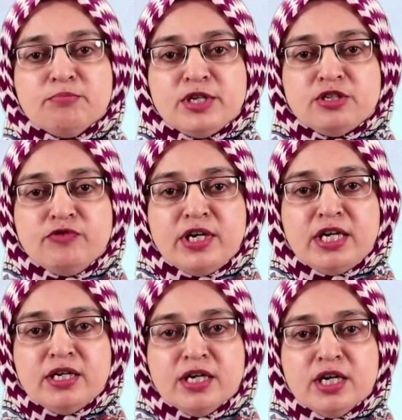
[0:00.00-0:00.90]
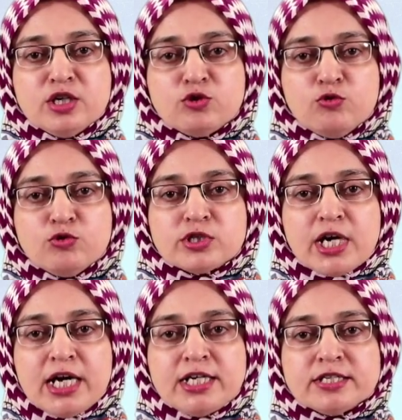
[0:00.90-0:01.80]
between two
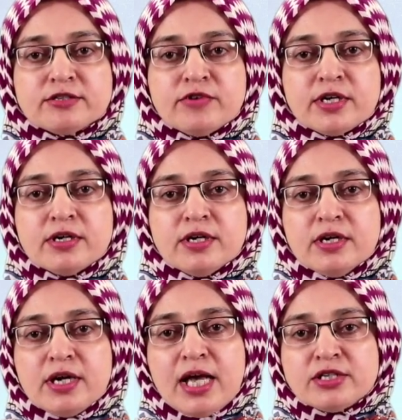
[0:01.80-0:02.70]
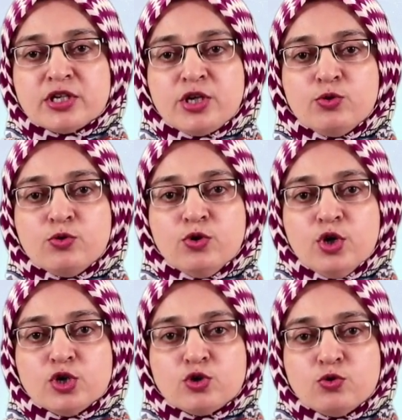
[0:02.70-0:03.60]
sides were
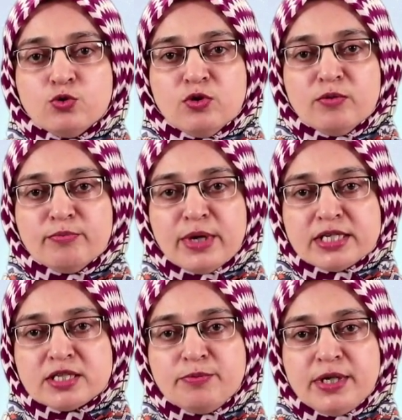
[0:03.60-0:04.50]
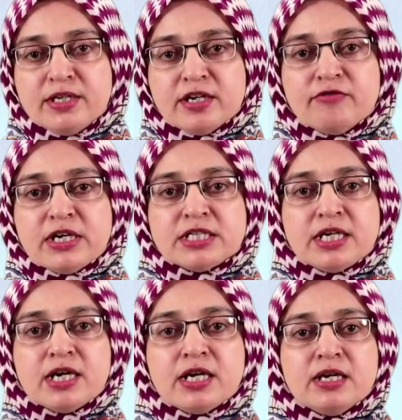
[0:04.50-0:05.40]
SQ2 must be the
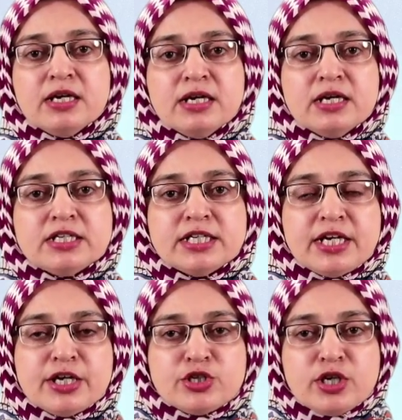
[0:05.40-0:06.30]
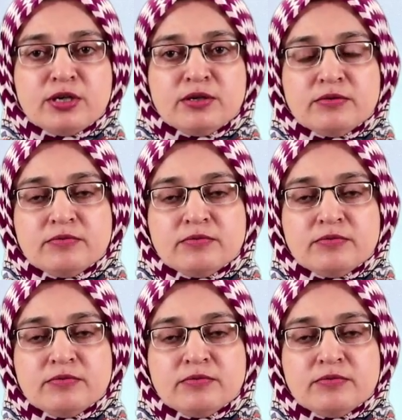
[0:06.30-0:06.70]
vertical direction.